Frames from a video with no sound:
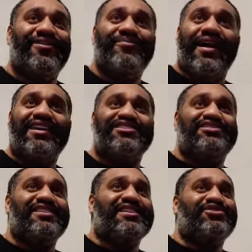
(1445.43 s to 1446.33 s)
I just
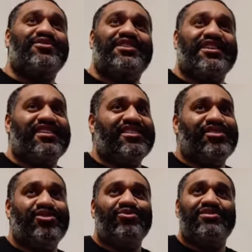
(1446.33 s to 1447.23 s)
think it's ridiculous to
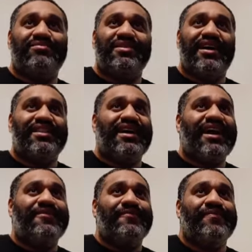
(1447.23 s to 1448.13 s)
do something like
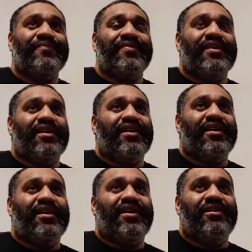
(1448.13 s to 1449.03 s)
that.
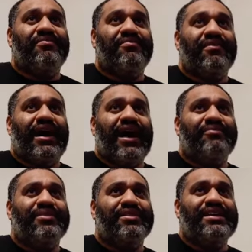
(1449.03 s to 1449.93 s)
I
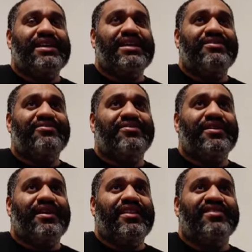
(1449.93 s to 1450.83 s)
believe
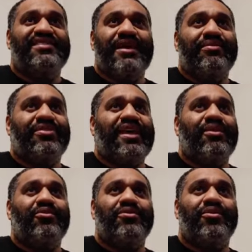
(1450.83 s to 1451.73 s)
the same thing
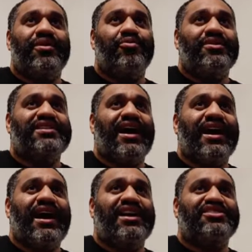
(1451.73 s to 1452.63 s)
with when
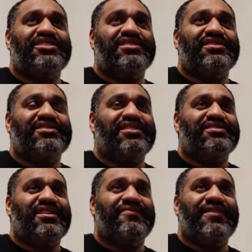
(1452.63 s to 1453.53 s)
Takahashi does the
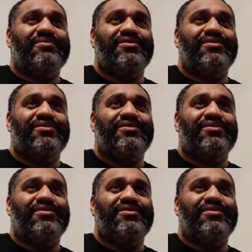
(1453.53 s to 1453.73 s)
sunset flip